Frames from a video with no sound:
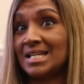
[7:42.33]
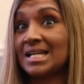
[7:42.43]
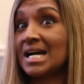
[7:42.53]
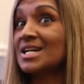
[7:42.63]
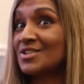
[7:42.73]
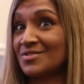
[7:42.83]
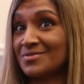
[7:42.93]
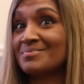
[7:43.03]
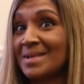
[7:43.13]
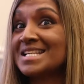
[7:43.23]
it kind
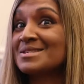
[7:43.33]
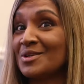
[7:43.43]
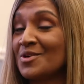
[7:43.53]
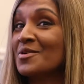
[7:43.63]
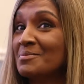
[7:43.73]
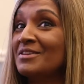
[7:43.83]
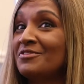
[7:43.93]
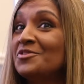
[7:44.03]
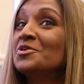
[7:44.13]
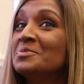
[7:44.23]
of makes me go a bit
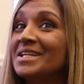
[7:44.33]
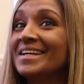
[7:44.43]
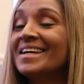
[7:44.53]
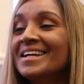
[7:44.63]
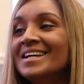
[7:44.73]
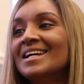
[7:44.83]
fuming,